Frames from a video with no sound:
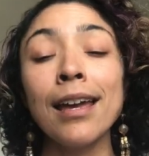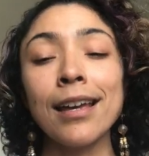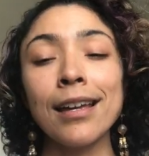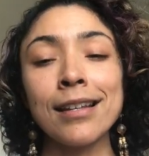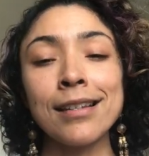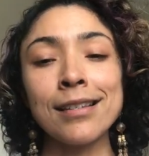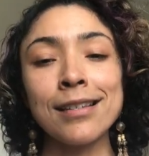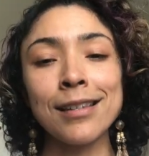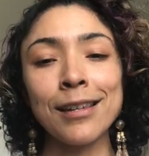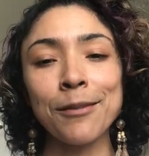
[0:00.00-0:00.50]

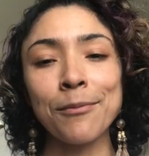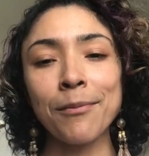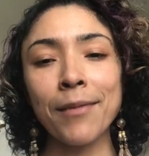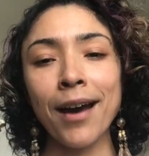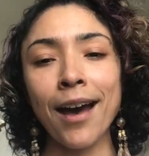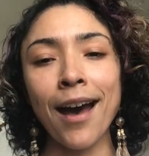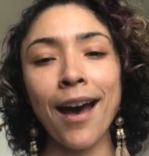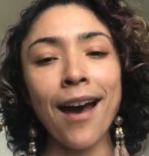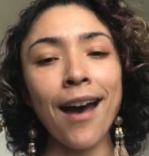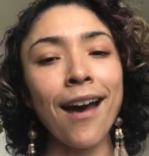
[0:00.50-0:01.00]
And in
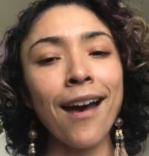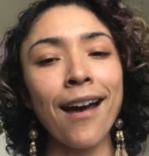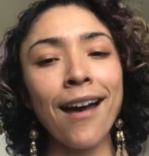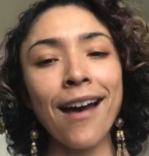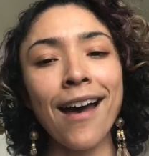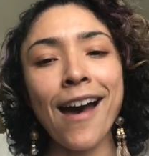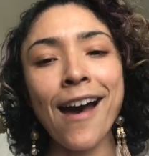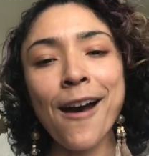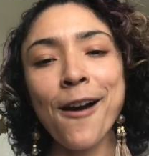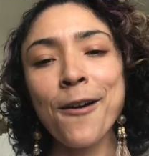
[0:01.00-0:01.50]
my
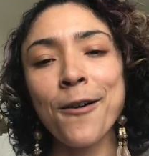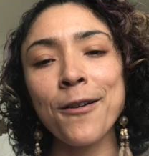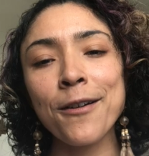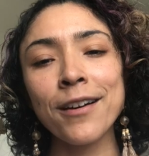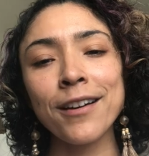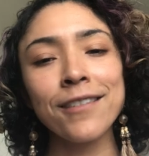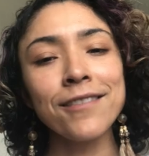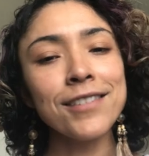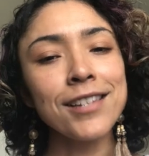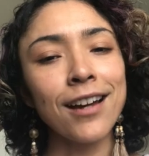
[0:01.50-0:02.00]
hour
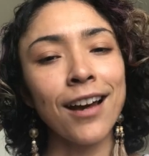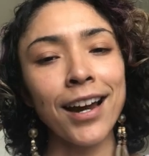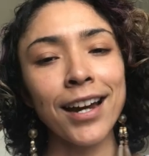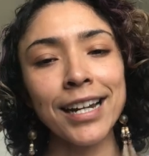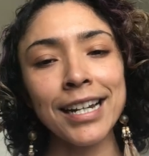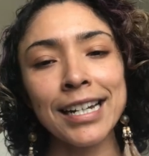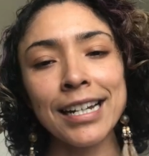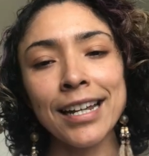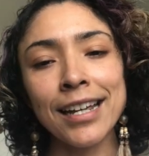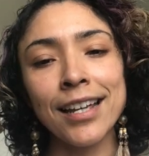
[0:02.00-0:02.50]
of
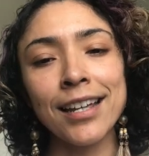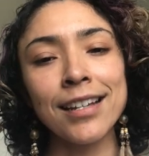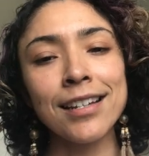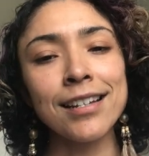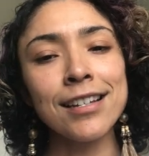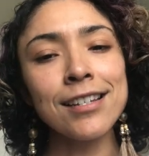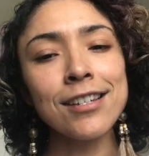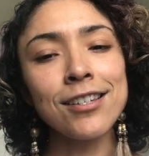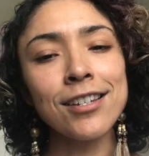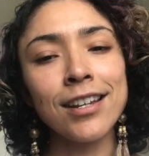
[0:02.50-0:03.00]

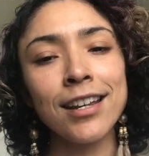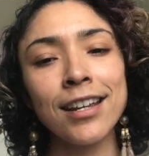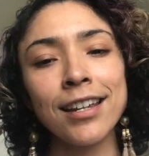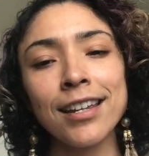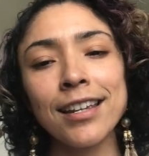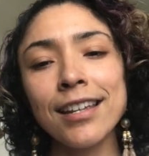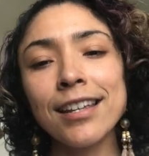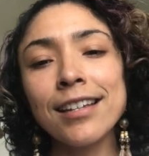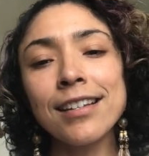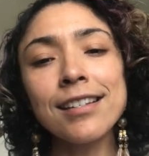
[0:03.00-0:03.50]
darkness, she
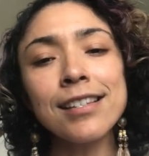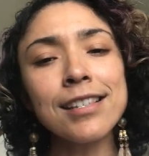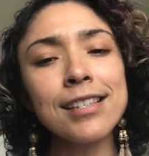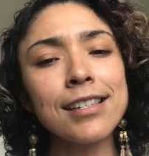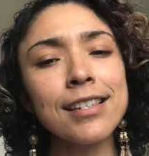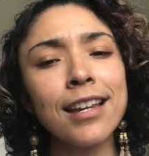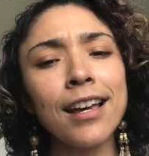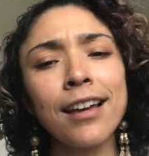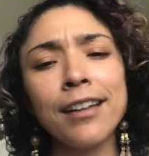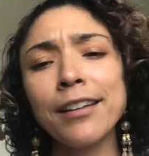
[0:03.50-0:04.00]
is
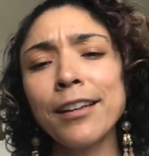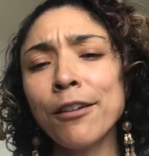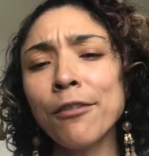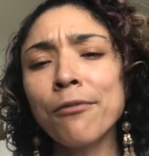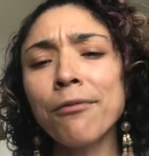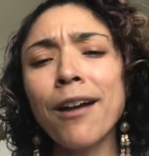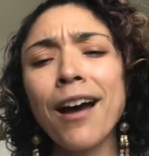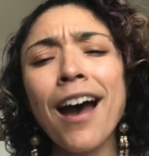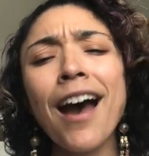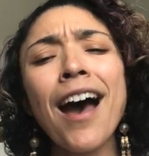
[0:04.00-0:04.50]
standing
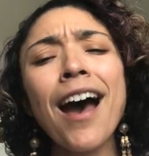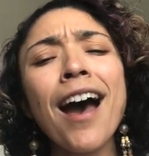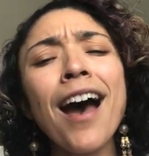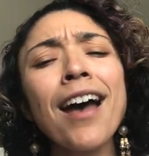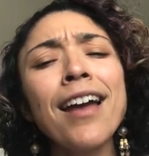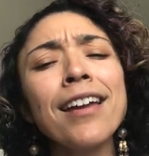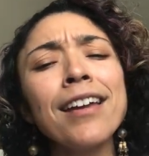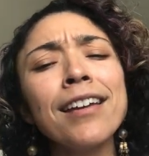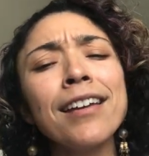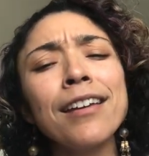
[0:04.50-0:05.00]

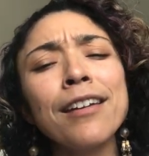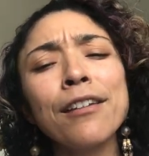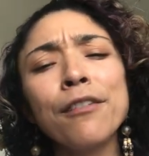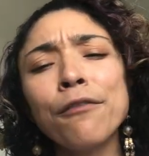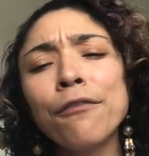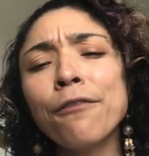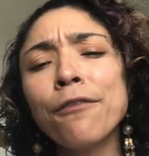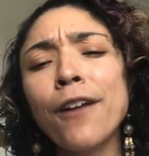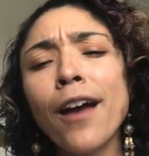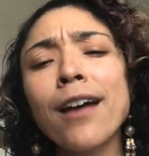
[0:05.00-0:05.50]
right in
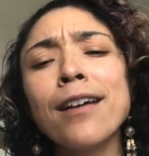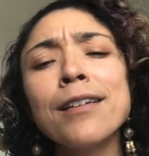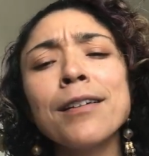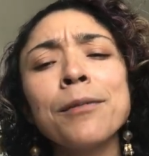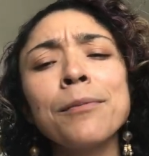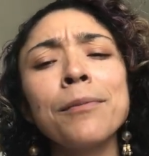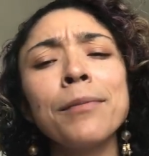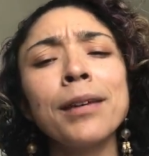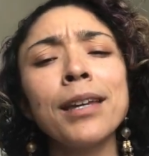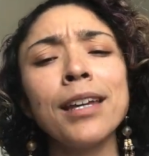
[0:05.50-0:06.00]
front
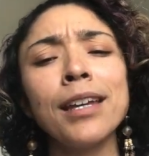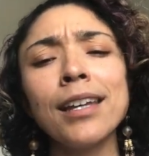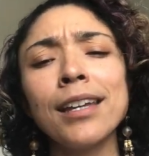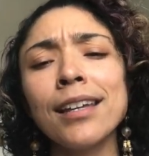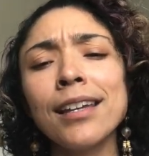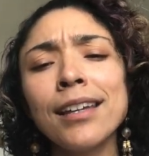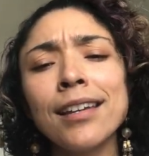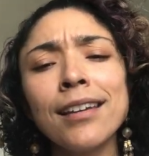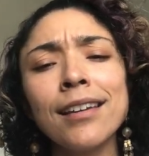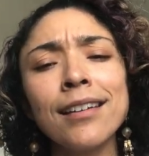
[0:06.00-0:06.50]
of
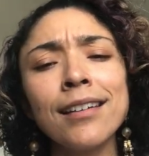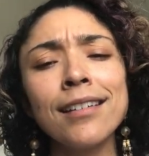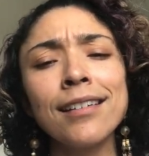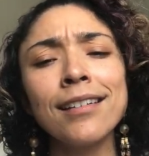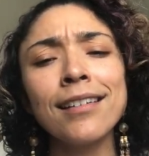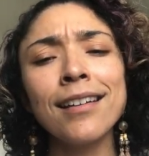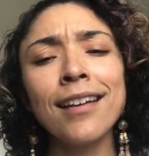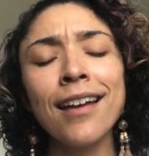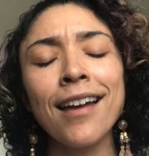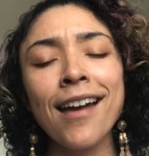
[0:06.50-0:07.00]
me.
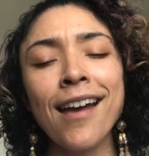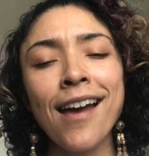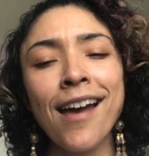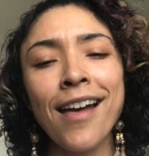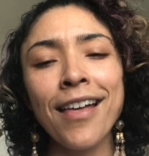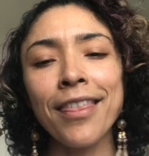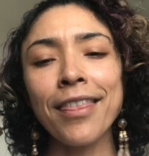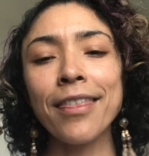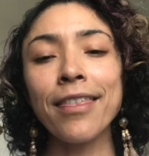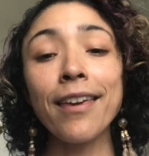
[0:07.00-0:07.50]

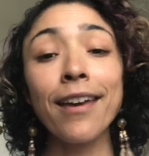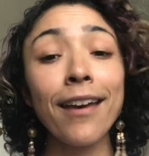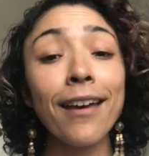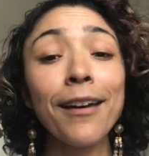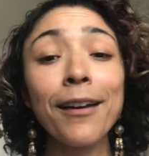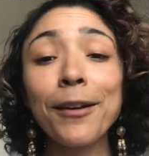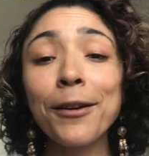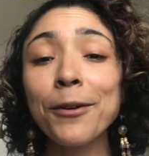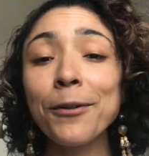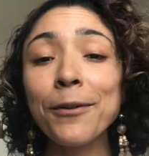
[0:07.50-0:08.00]

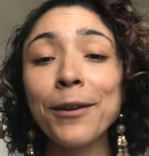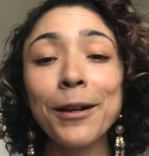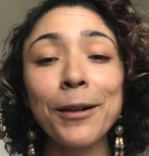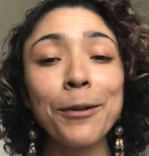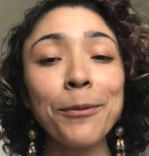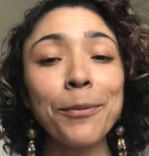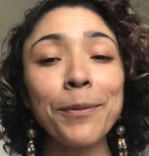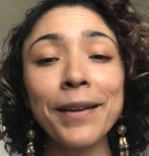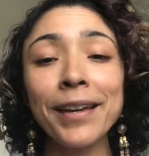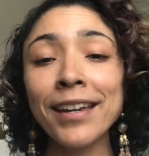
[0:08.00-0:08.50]
There
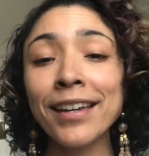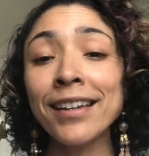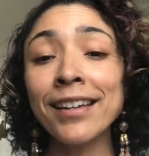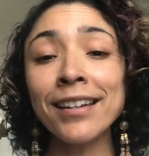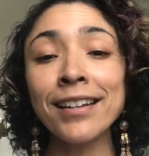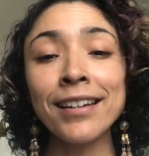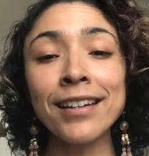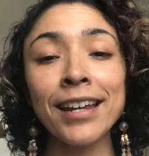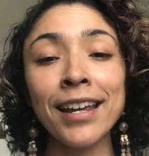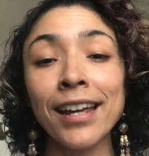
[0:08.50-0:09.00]
will be
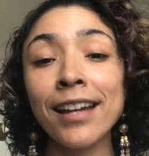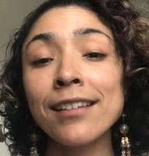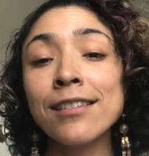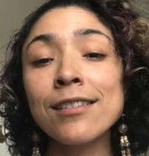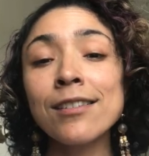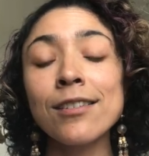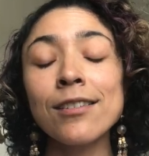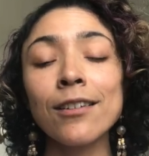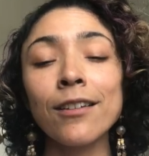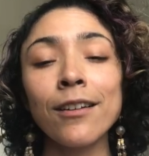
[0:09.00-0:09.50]
an
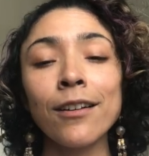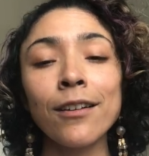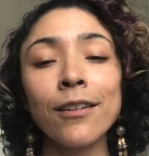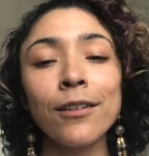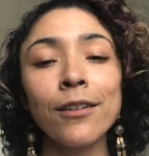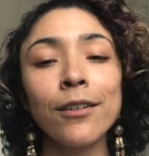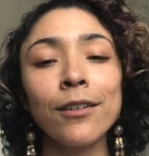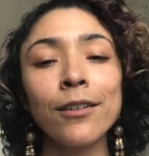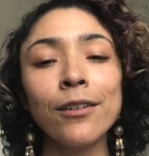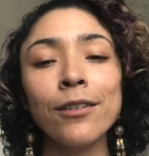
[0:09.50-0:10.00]
answer,
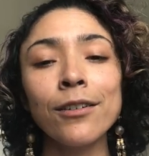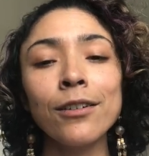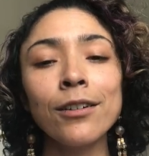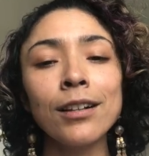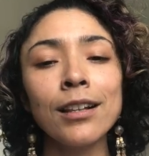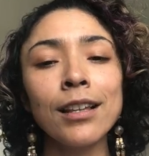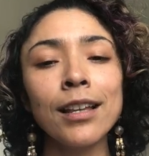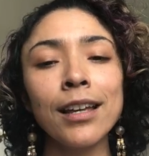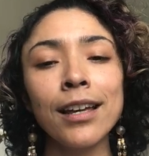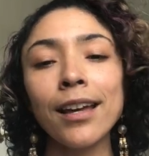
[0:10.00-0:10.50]

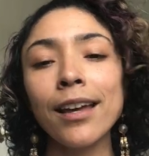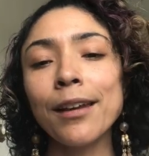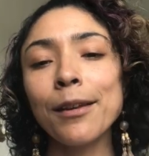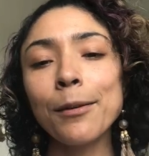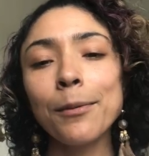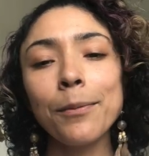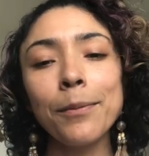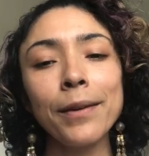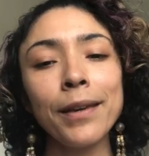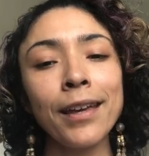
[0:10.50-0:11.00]
let
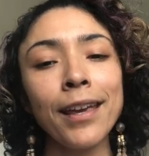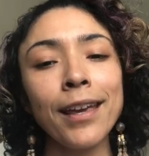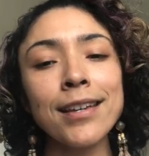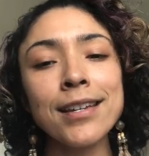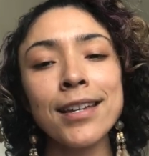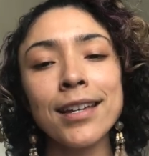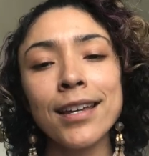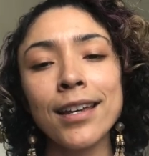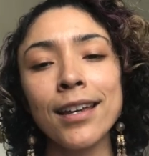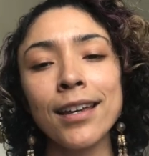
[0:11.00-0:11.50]
it
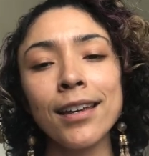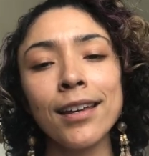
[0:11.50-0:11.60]
be.